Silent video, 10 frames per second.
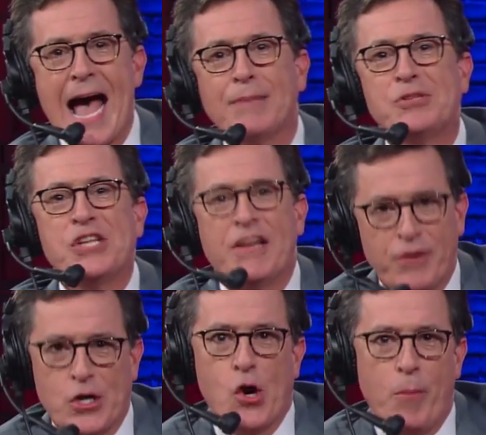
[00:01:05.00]
I'm
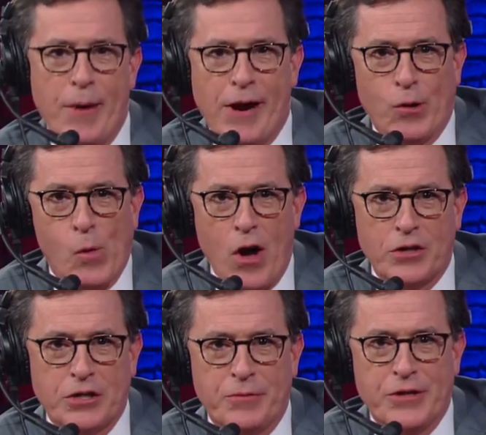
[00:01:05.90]
Stephen Colbert.
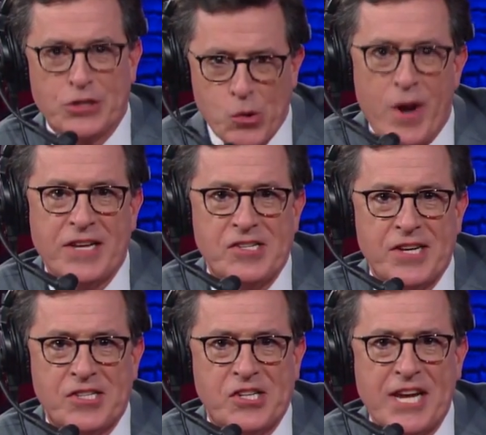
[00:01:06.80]
Welcome to the
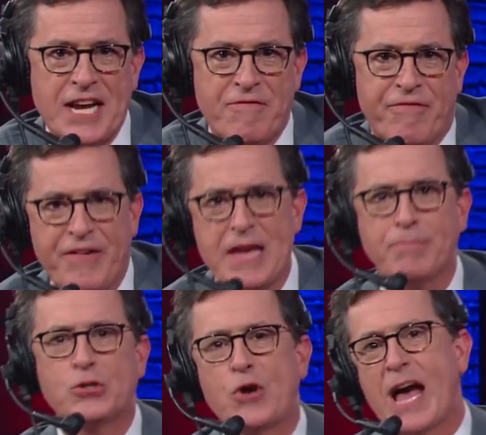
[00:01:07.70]
2016
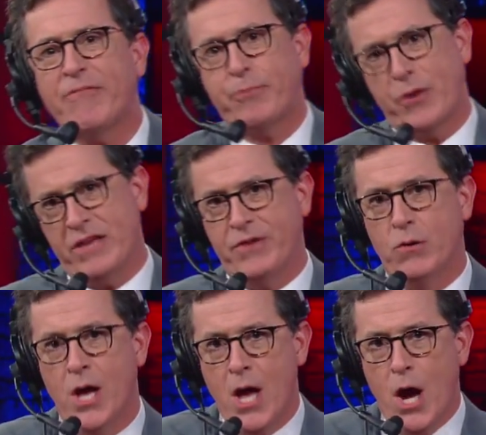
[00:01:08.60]
Veep Draft Preview,
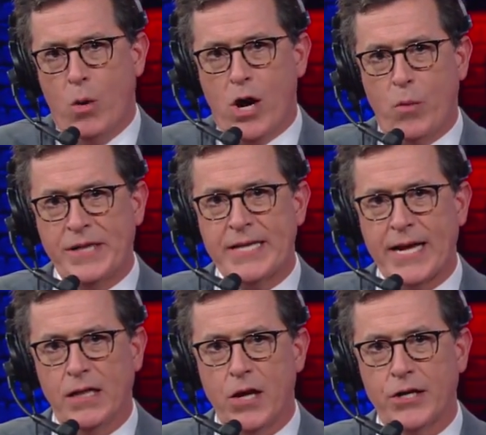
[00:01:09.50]
where we take
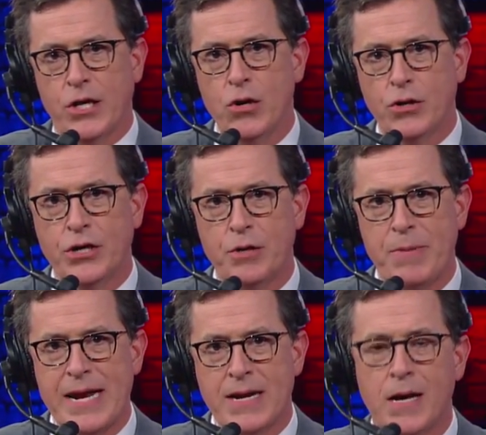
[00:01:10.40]
a look at who could
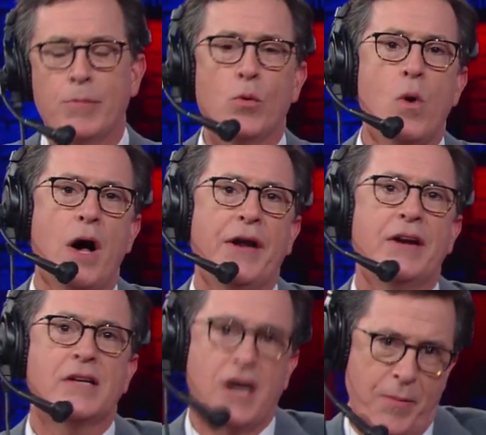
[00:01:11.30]
be number one
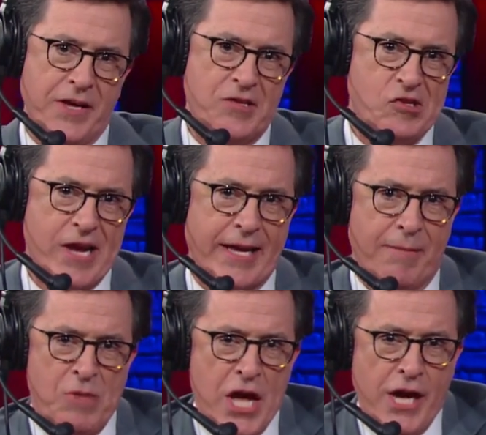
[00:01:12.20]
at coming in second.
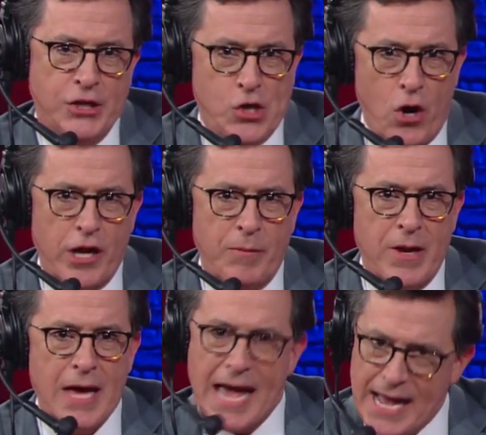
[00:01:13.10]
Joining
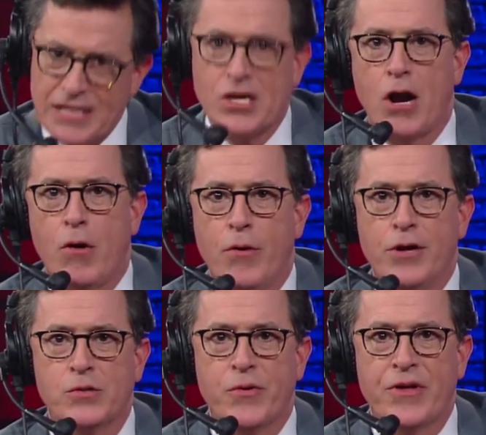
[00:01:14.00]
me, as
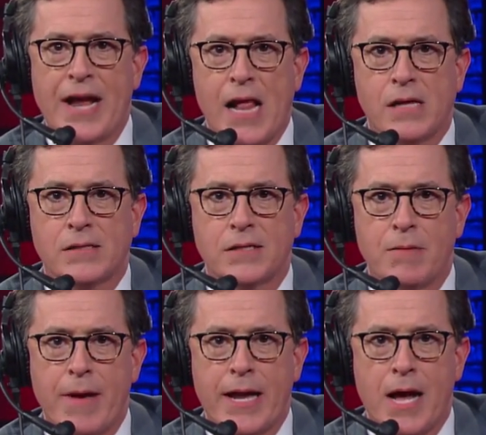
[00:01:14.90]
always, with analysis, a
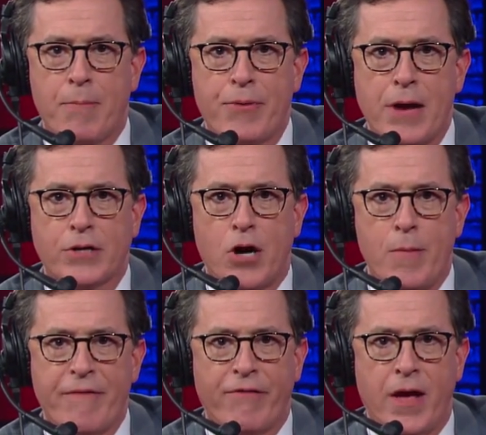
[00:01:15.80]
man I'm proud to call
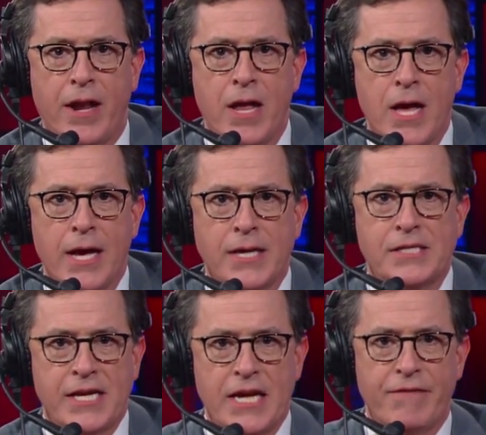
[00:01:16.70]
my friend,
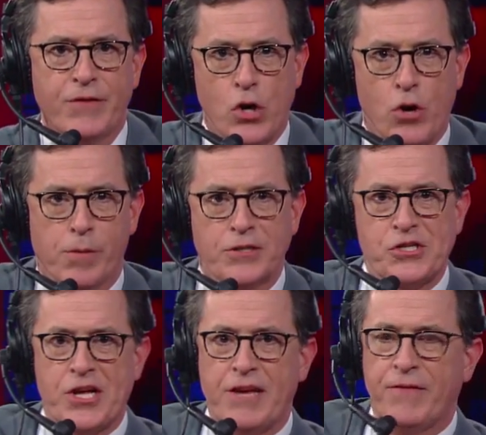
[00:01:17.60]
Steve Colbert.
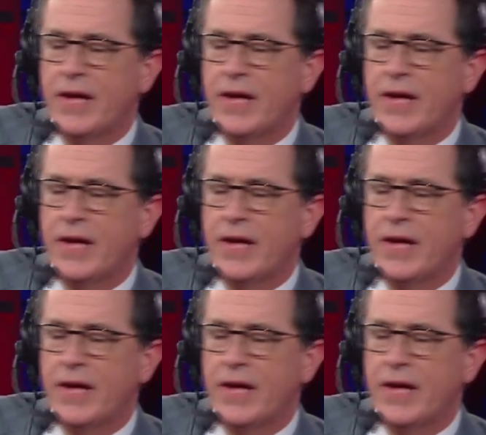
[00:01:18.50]
Steve,